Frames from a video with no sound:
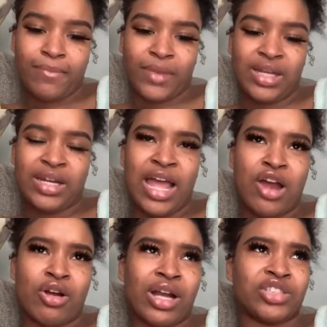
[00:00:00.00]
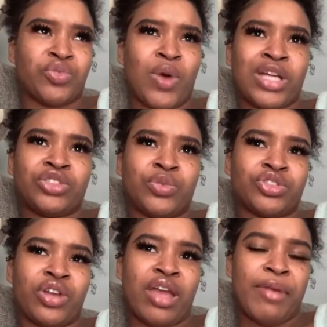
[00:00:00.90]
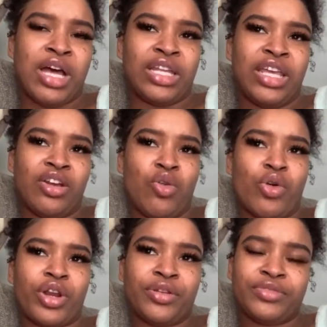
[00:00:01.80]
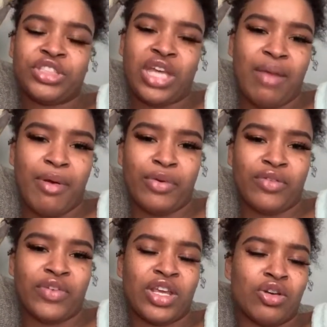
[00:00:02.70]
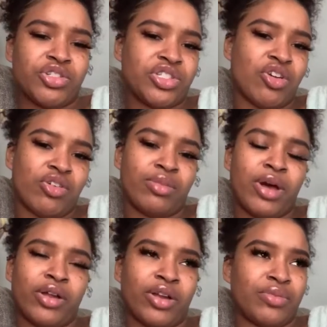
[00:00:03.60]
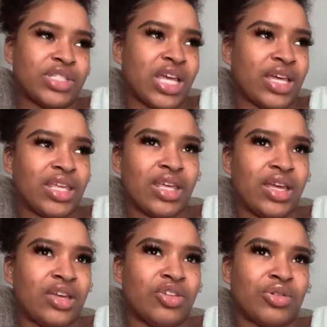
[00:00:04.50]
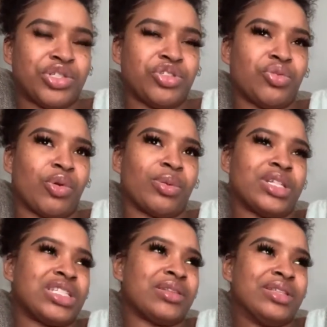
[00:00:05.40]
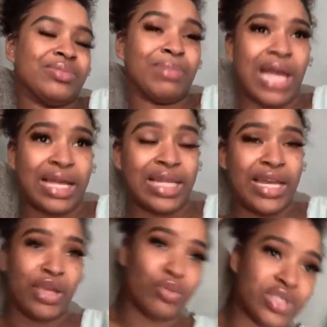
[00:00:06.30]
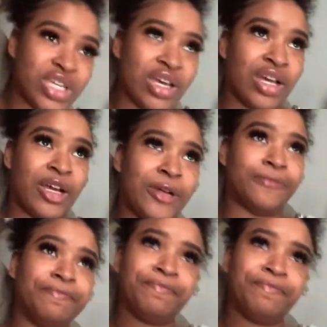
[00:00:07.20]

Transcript: And then I just watched, what's her name? Leah Gordon. She came up with a video just talking about it and was like, yeah, you know, she used to work with this black lady who was like